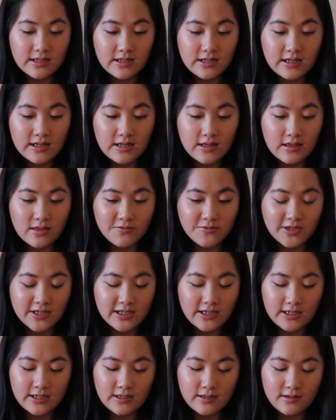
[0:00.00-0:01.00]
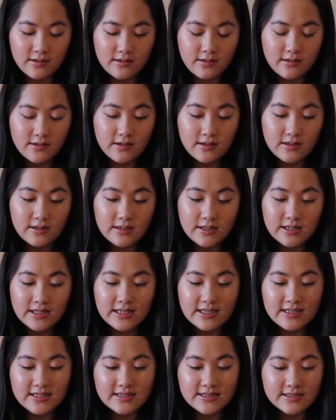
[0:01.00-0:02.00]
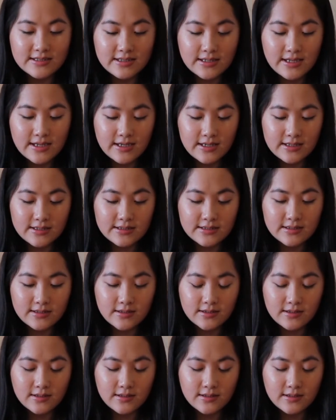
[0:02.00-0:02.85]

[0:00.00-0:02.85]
E3, E6,